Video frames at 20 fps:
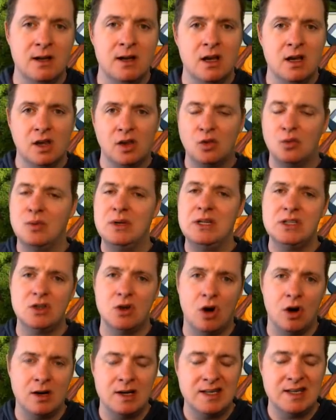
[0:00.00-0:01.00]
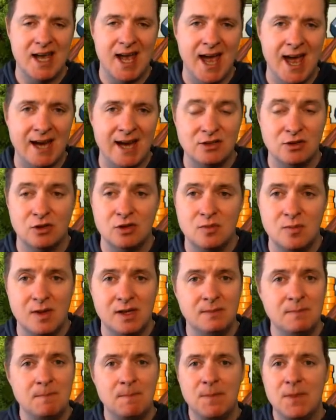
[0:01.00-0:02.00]
3-star attacks, so there's
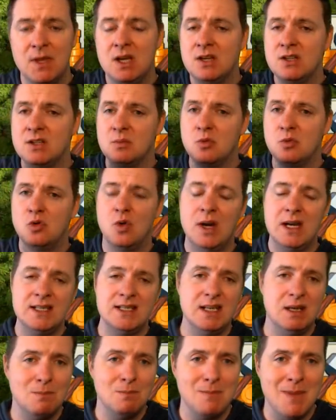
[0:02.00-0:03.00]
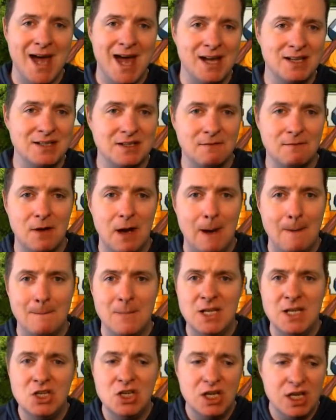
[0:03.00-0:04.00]
been some crazy amounts of
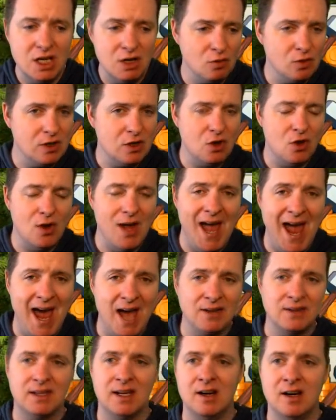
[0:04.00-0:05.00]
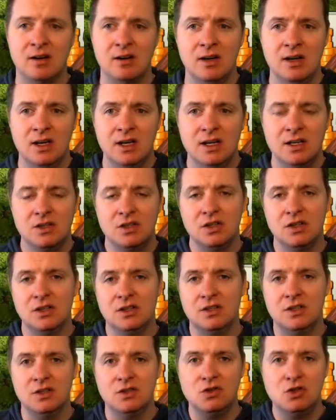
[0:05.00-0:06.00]
material out there to
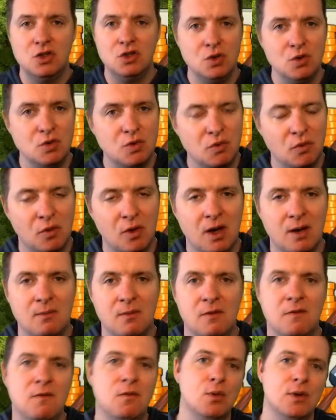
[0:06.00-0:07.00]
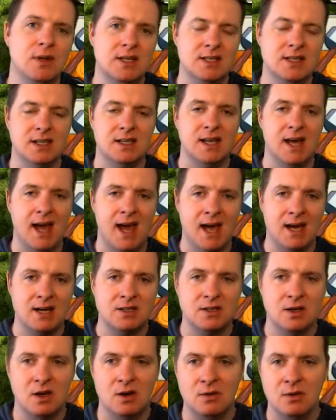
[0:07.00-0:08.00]
choose from for these attacks.
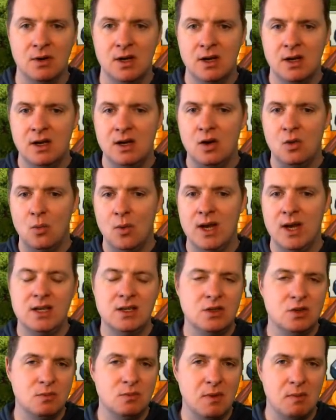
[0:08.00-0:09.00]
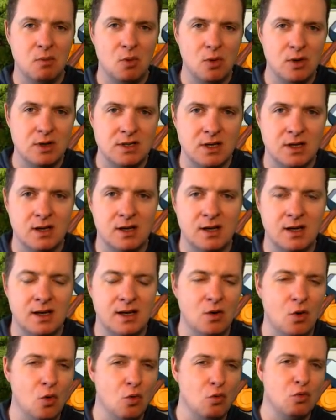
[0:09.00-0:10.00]
So went into my boys at
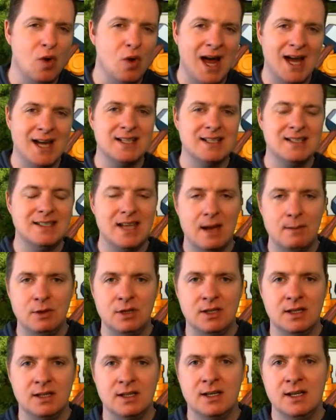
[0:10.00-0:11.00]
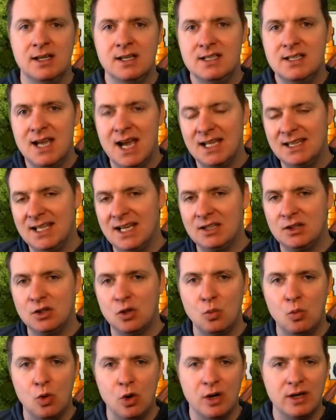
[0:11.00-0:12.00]
Orion's Nebula, checked out their
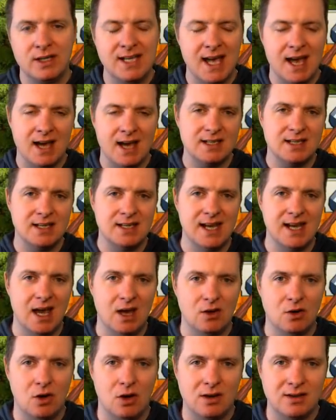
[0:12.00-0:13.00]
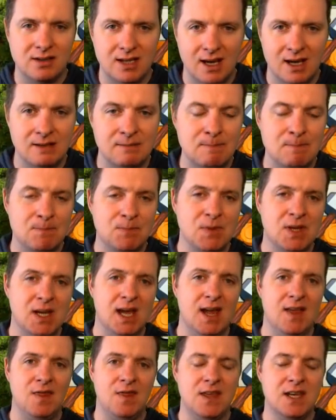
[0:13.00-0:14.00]
war attacks at Town Hall 10,
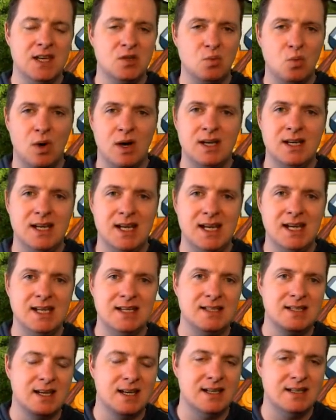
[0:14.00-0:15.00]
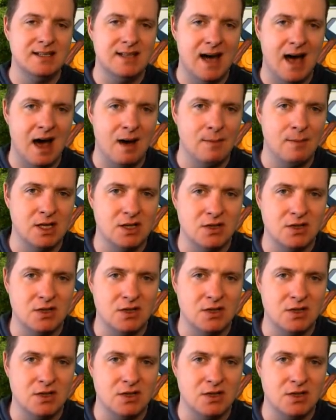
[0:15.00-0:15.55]
and this one is dominant.